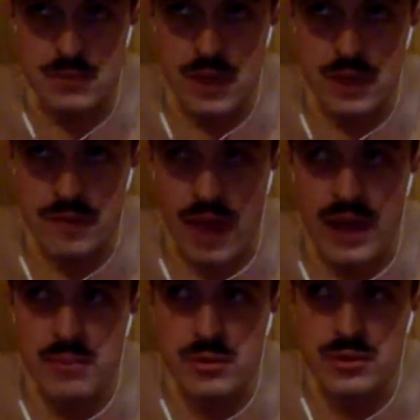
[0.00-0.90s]
if
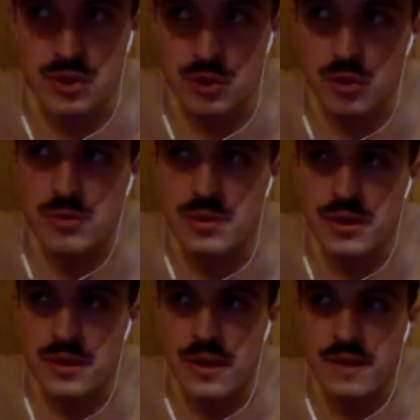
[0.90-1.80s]
I presumed
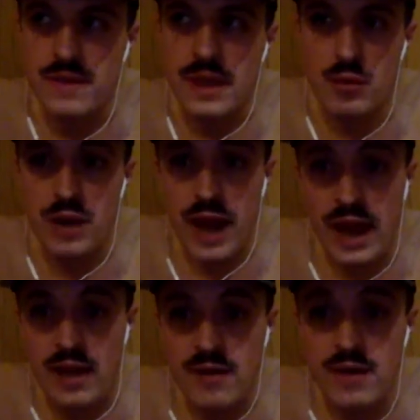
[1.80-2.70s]
that they would
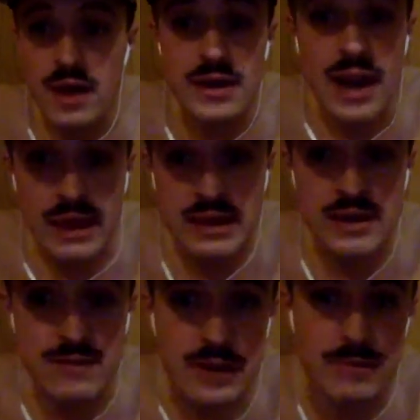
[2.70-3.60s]
have a
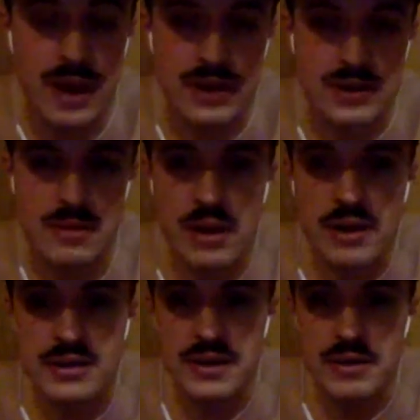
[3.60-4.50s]
negative impact on my
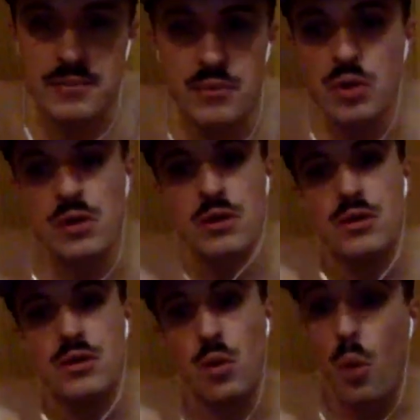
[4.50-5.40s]
team,
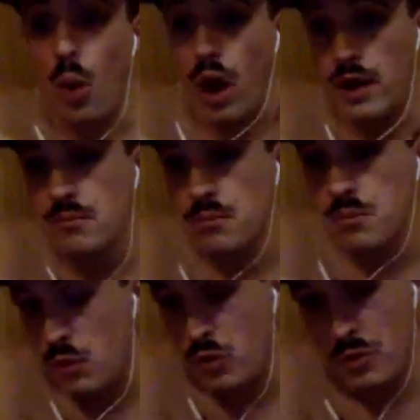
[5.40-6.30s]
one,
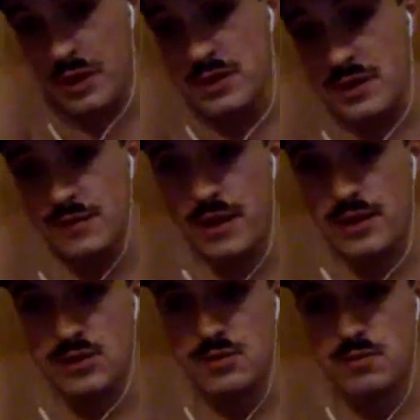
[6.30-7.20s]
it would be a
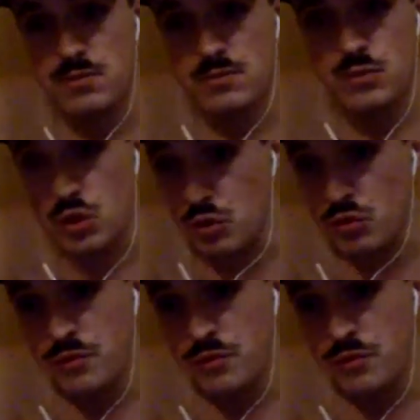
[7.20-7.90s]
defense. Two,